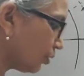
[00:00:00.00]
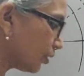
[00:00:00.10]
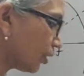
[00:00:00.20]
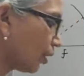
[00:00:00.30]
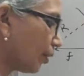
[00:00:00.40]

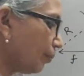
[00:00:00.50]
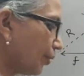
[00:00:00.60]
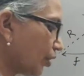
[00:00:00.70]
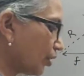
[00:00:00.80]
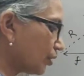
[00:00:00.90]
force
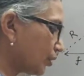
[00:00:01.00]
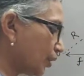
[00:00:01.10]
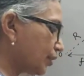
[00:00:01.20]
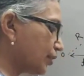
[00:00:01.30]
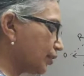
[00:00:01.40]
because
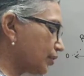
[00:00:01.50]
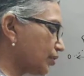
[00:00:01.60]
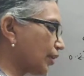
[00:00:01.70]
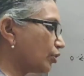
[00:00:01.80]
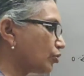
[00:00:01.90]
it's
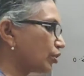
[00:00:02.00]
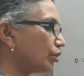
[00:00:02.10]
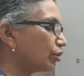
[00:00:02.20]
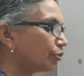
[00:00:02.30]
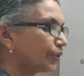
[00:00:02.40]
trying to
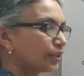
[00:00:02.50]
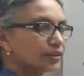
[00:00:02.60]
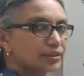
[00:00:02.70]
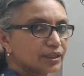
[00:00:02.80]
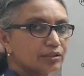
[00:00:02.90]
continue in
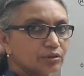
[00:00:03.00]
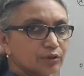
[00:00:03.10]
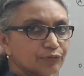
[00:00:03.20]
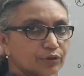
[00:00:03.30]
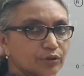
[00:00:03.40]
its state
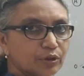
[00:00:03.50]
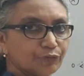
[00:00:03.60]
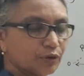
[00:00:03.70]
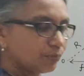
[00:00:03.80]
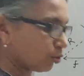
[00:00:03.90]
of
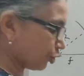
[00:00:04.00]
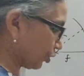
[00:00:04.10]
uniform